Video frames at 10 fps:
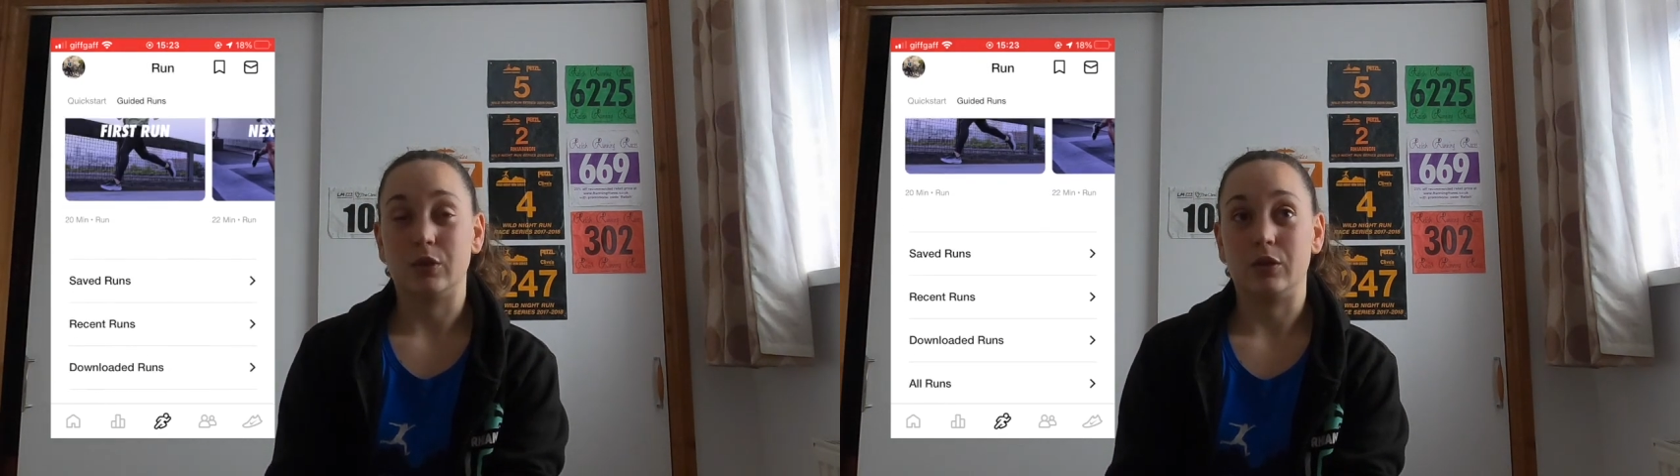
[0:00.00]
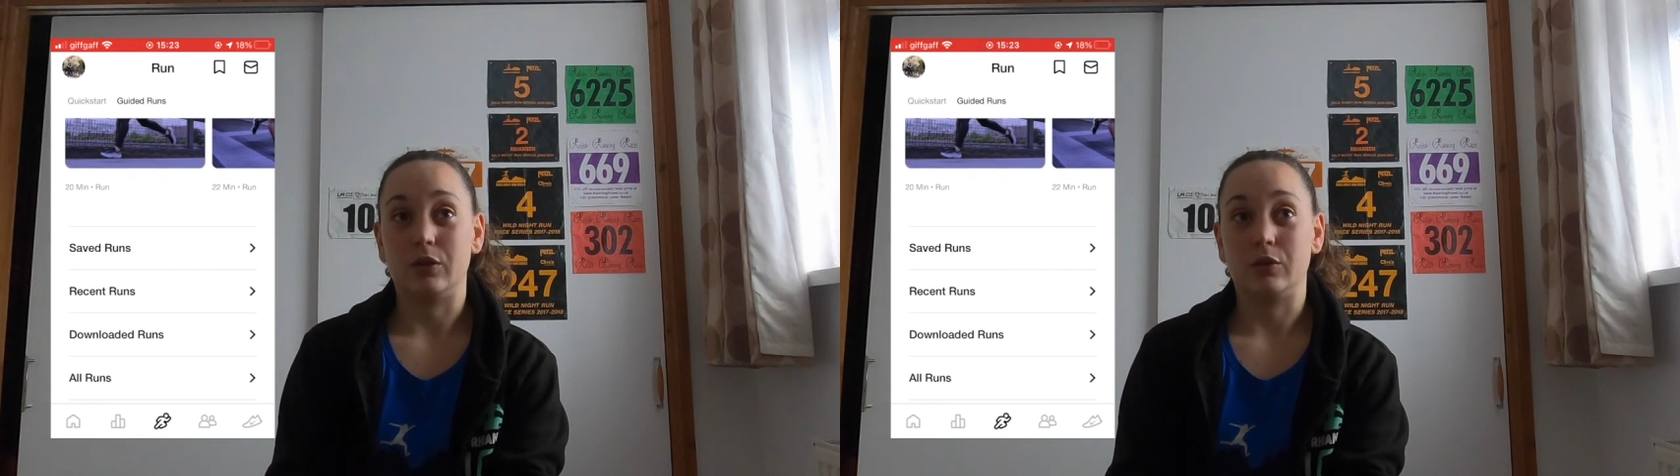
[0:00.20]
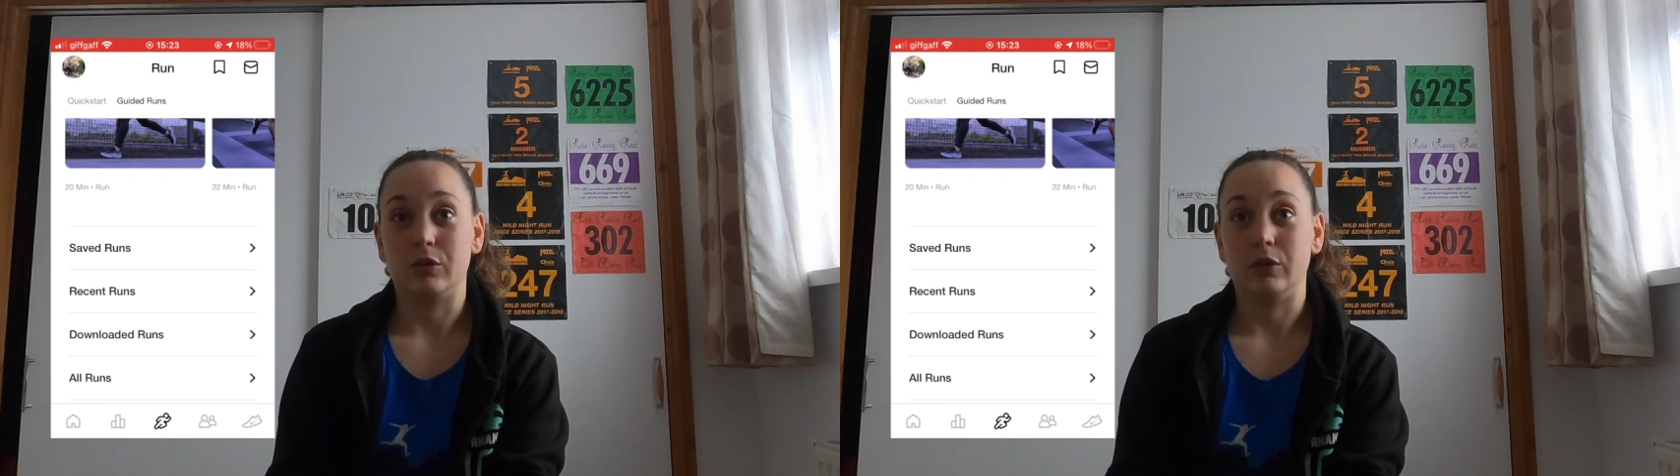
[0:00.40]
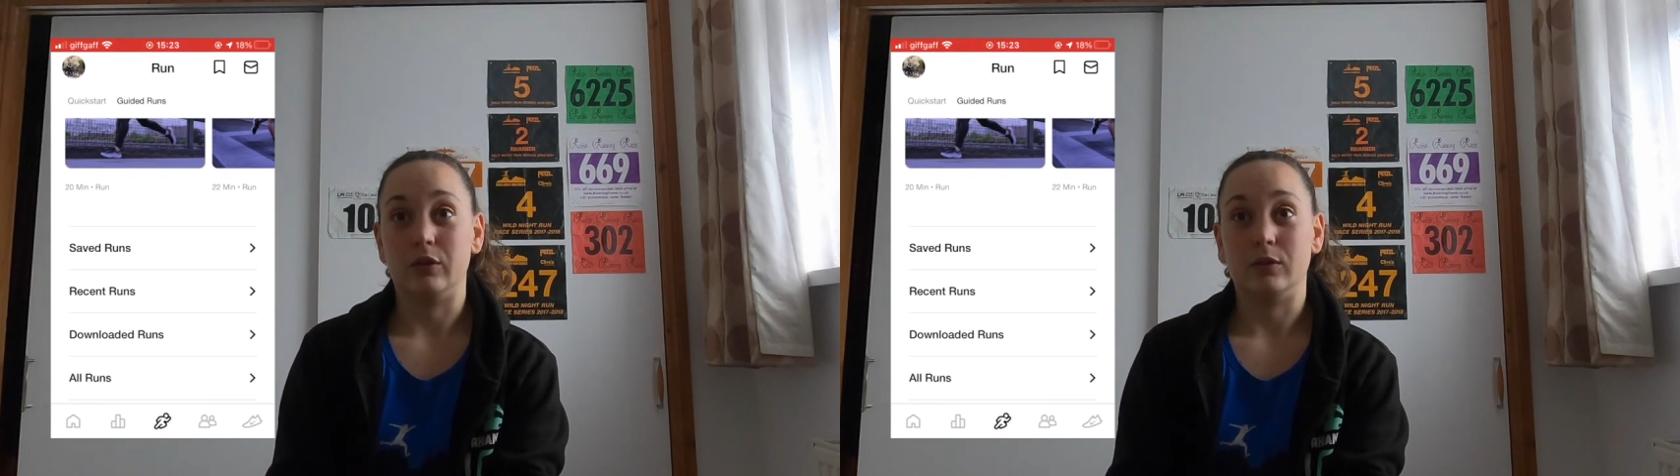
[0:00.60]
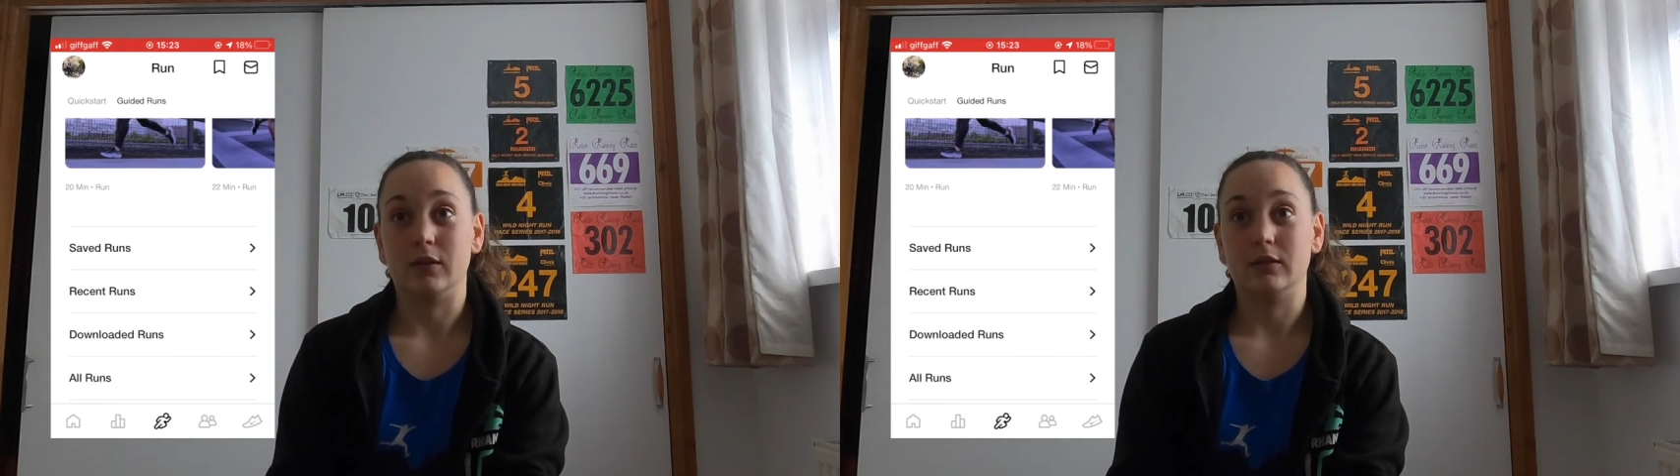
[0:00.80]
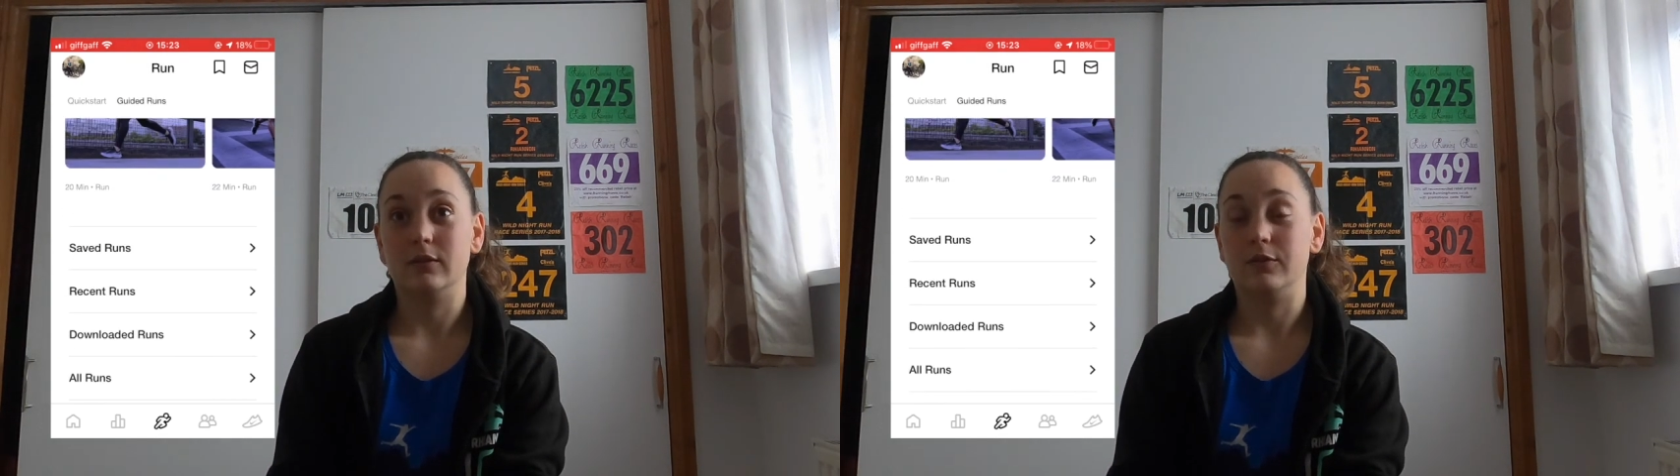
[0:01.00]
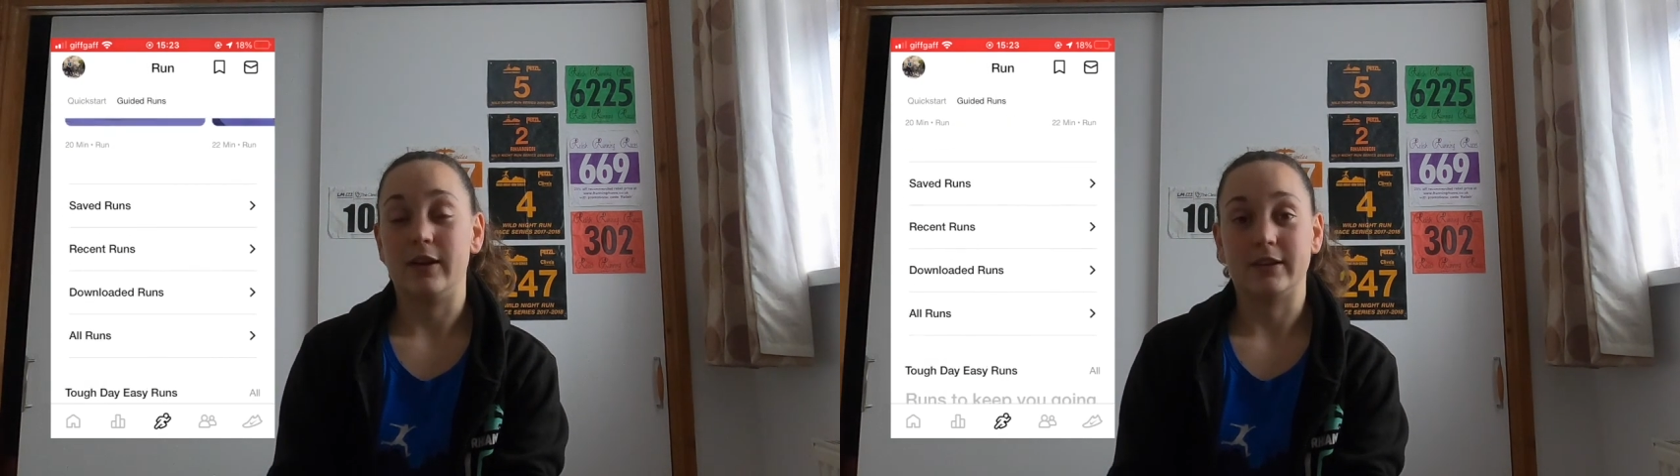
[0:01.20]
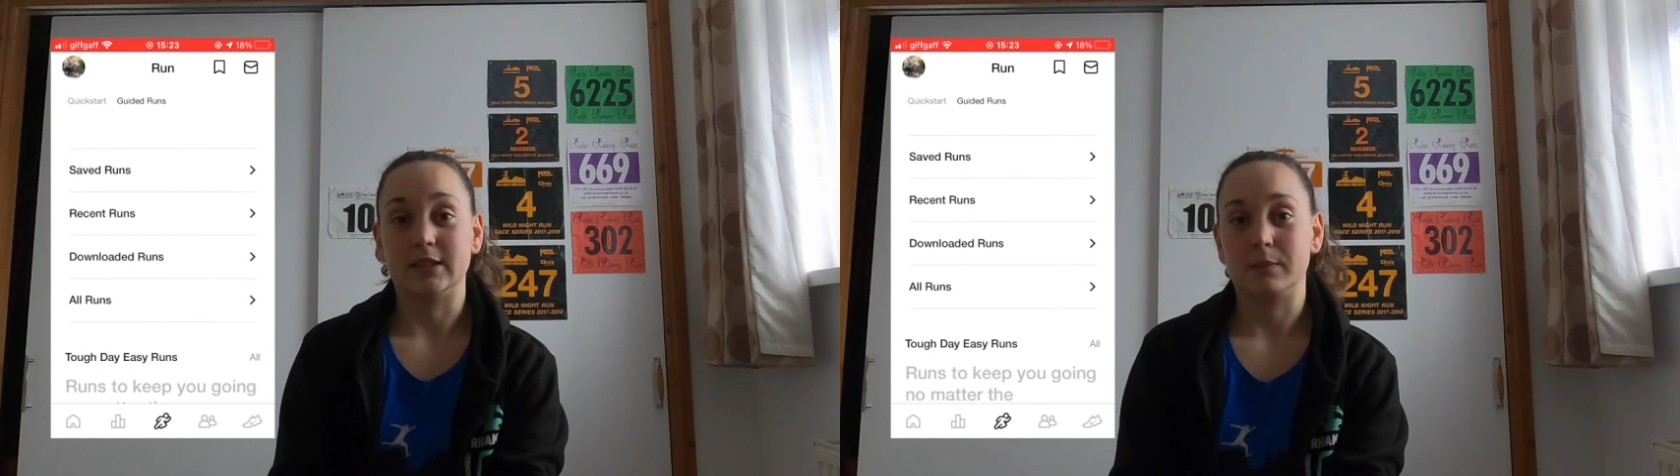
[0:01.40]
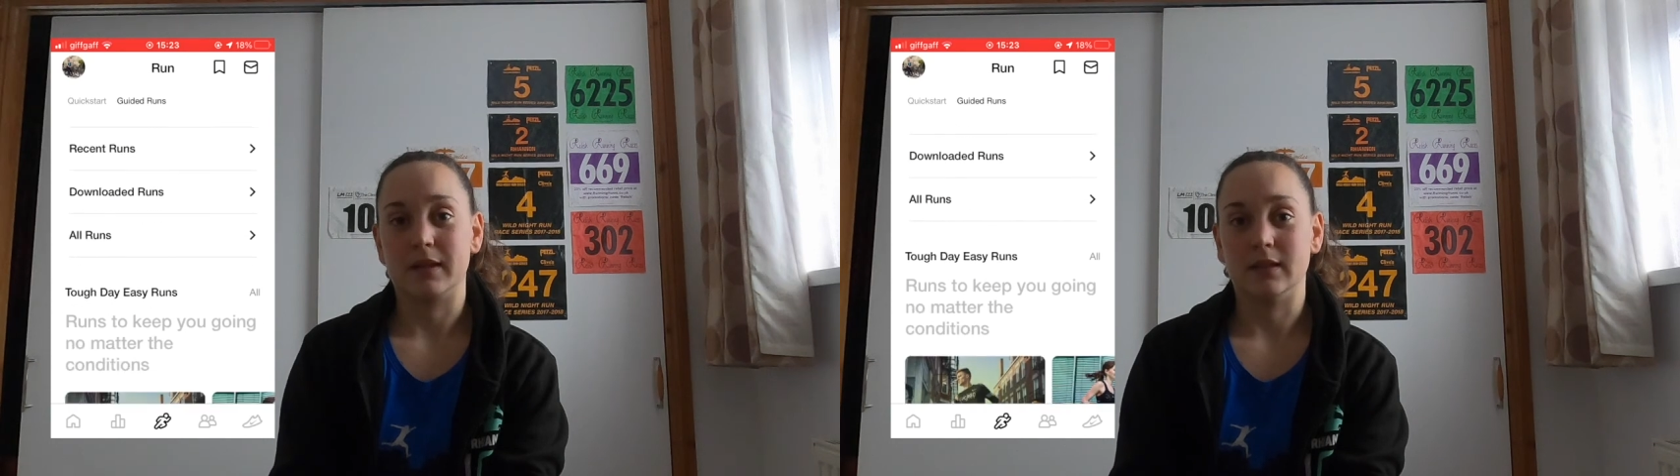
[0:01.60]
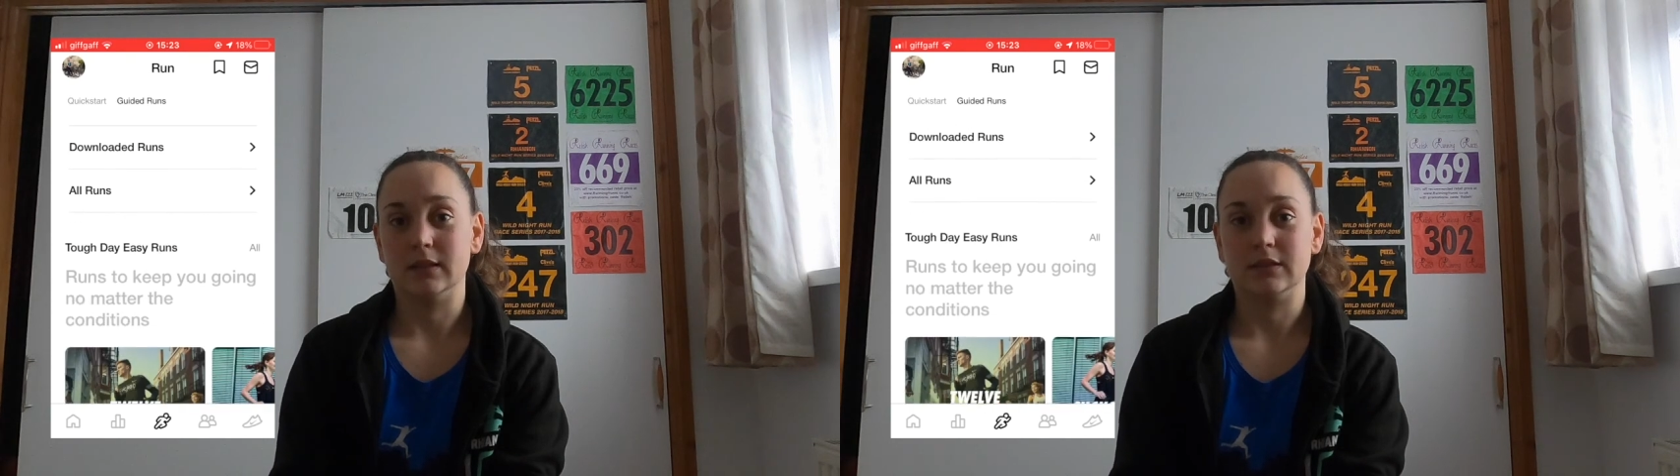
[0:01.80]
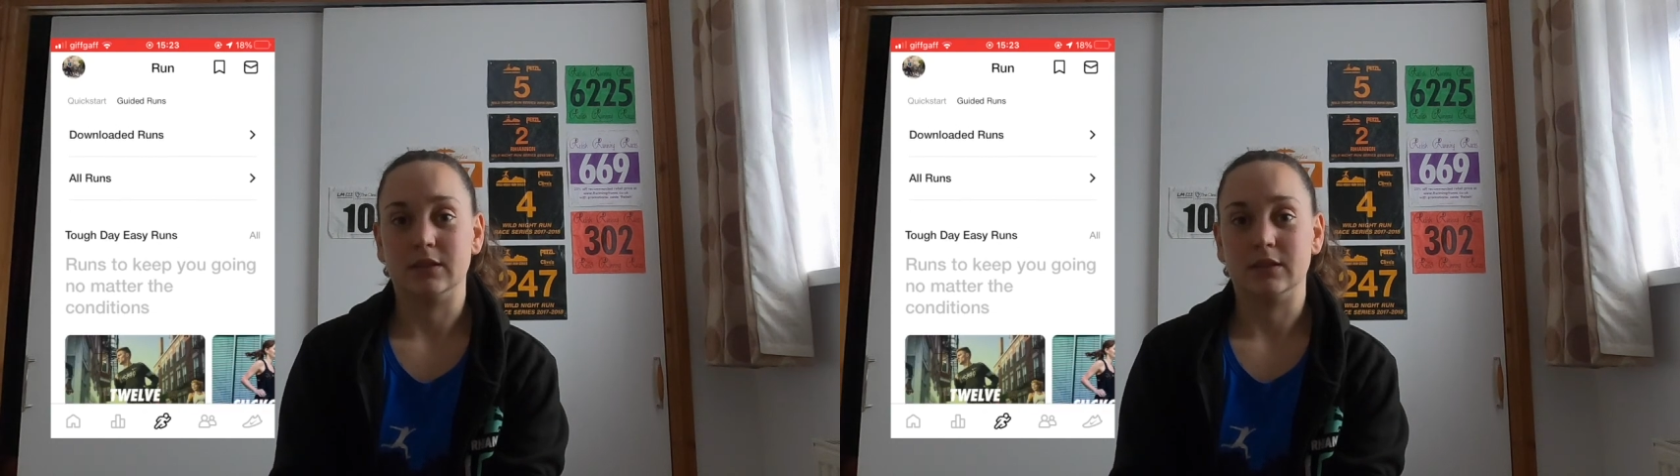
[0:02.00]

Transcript: you through various plans.